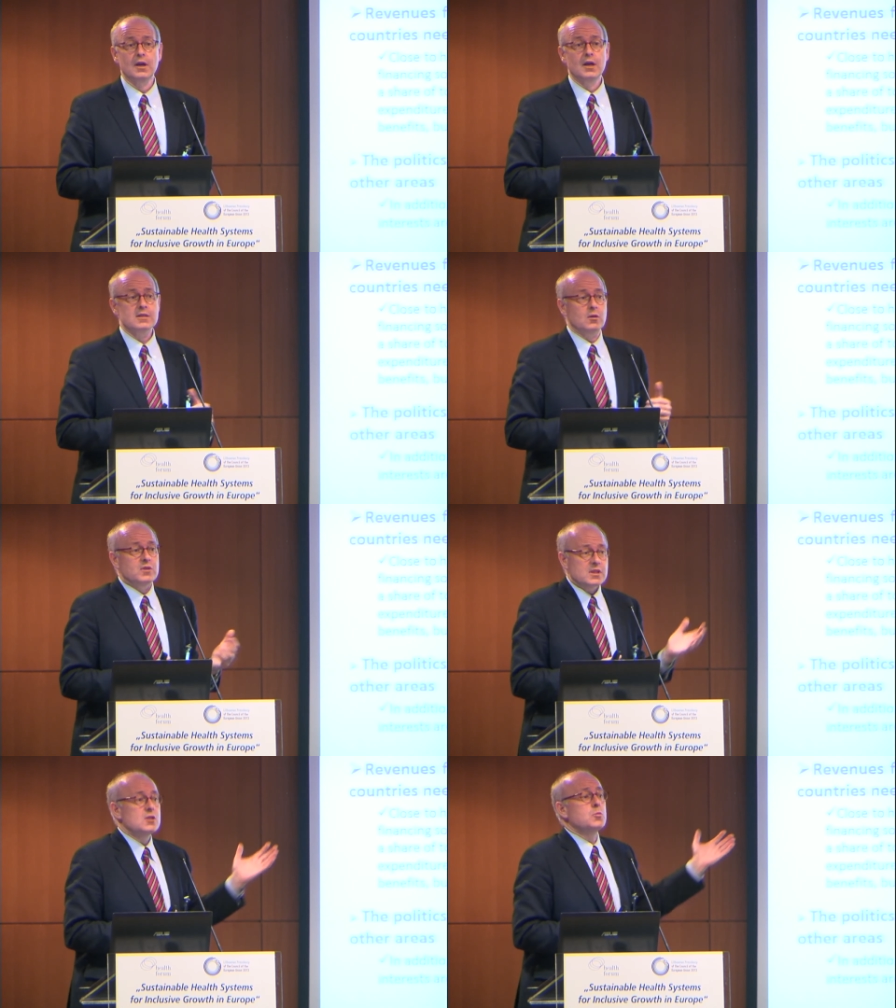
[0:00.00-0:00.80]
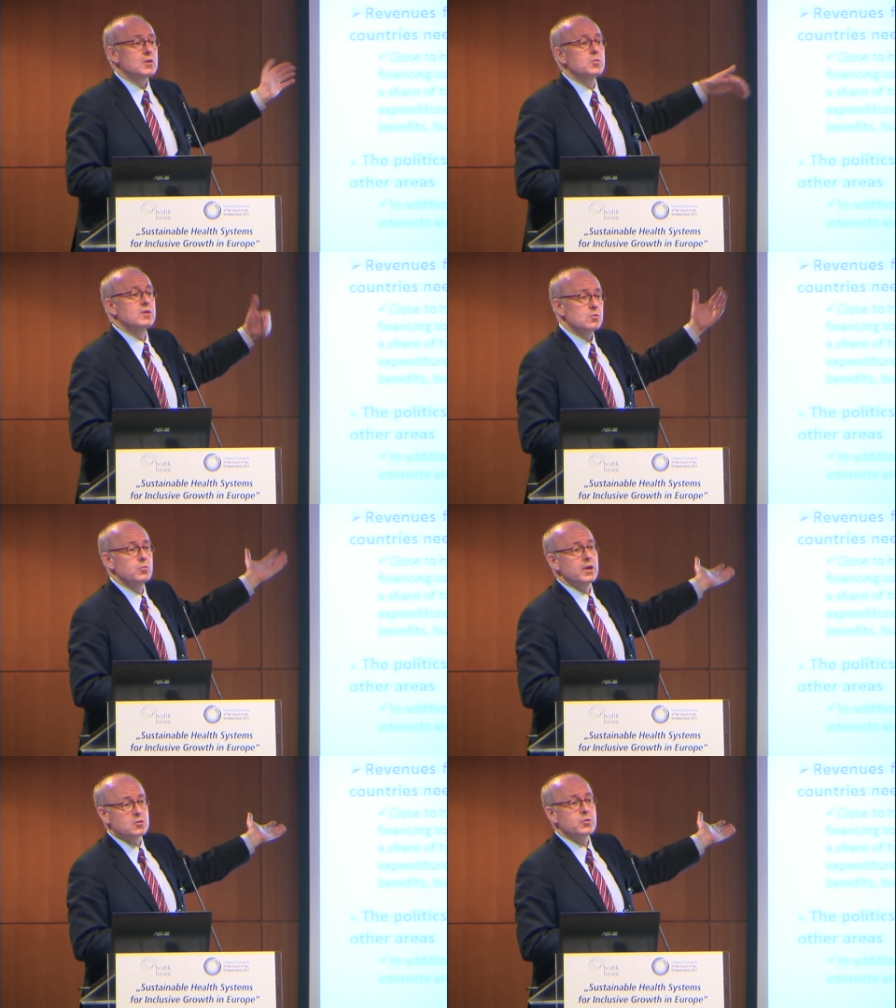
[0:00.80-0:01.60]
So this is what
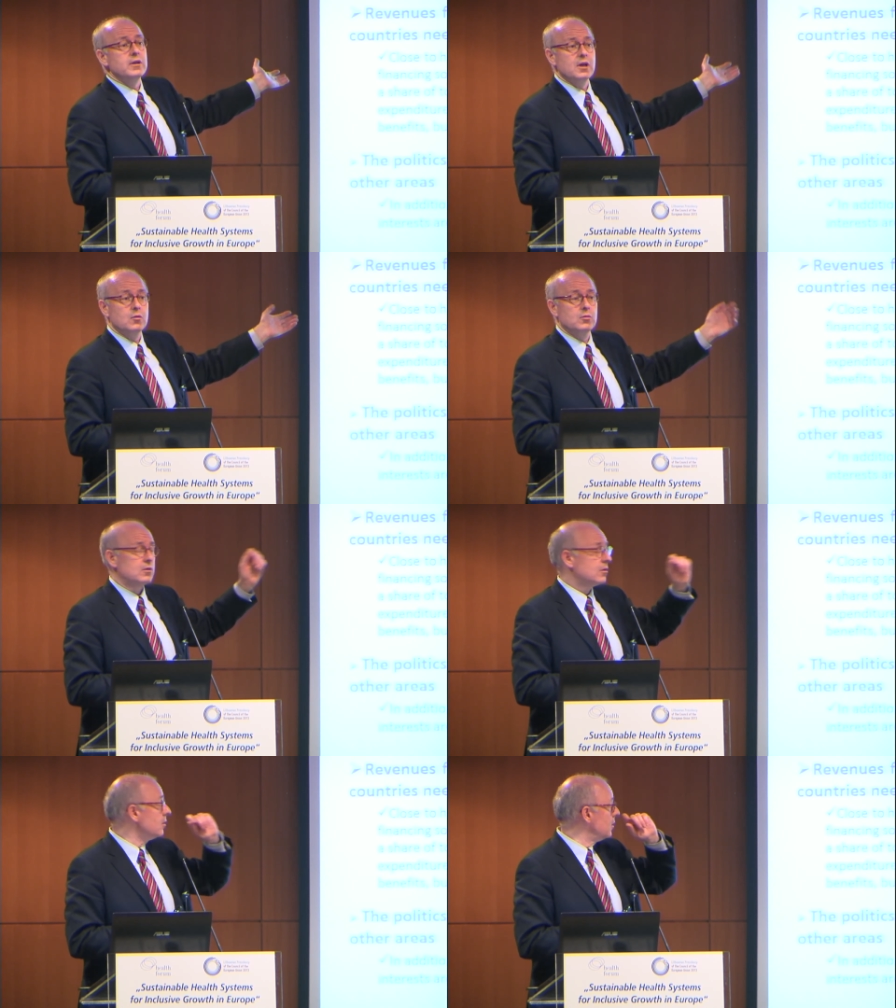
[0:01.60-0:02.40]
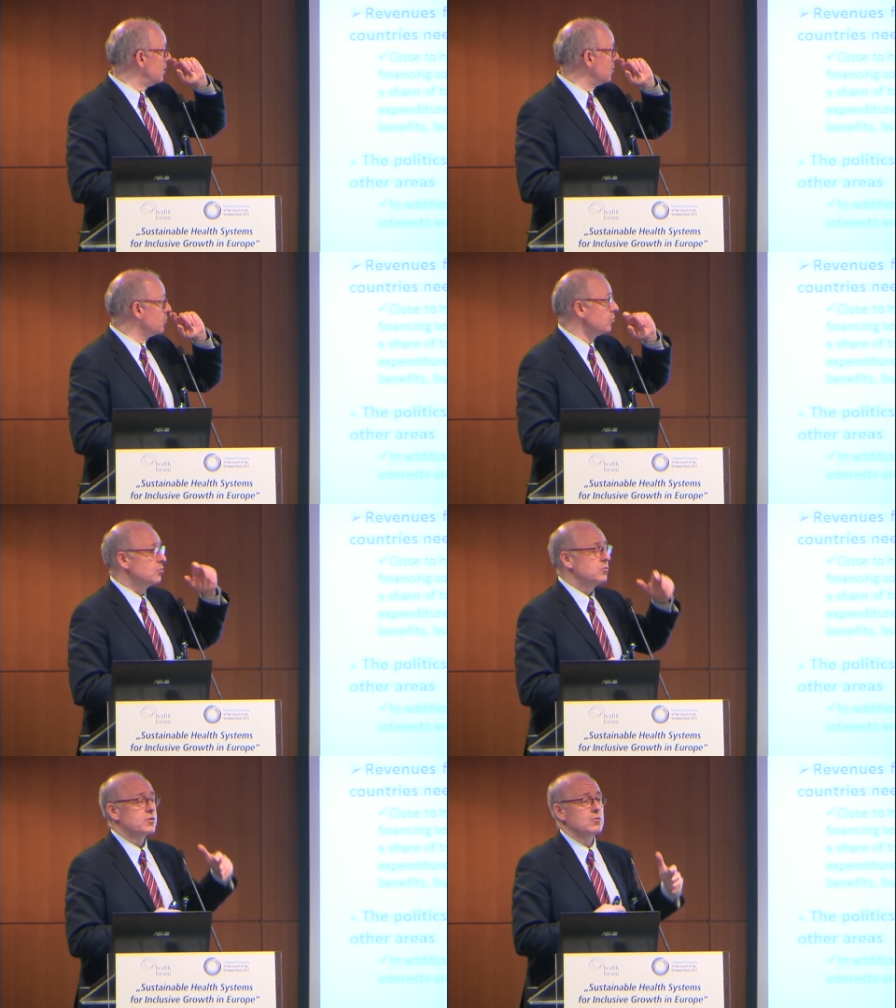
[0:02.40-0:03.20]
we are trying now, to
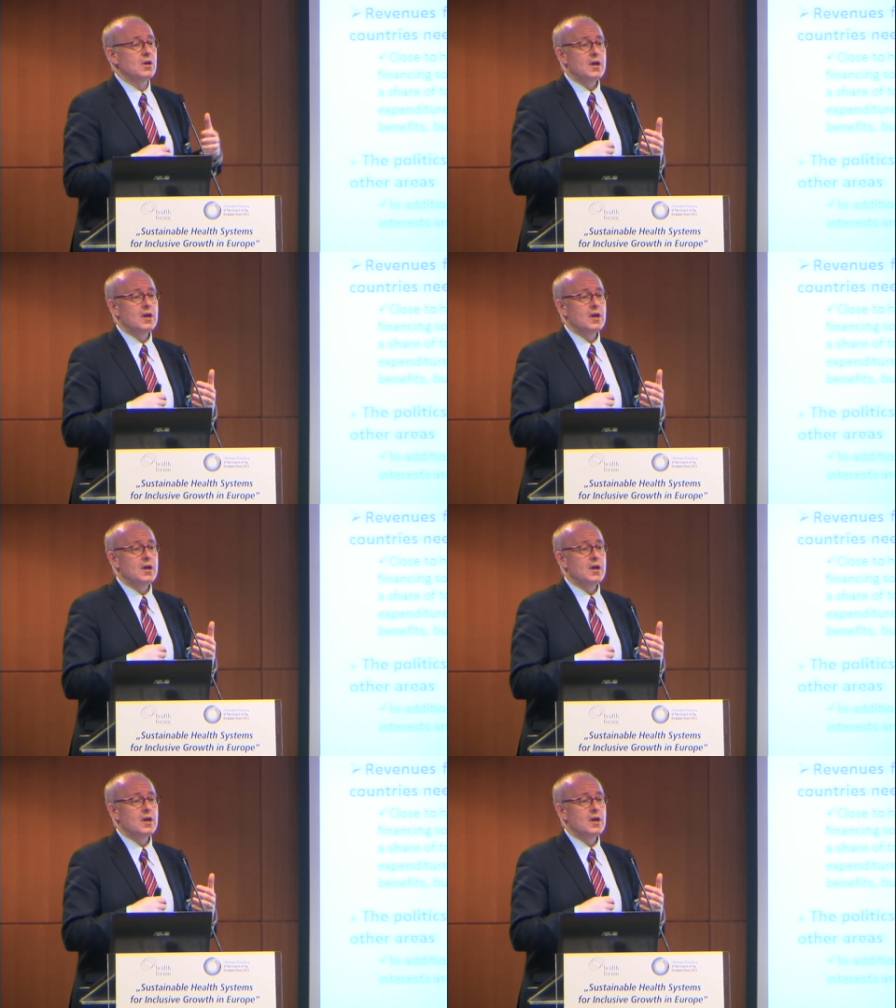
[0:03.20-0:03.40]
do. So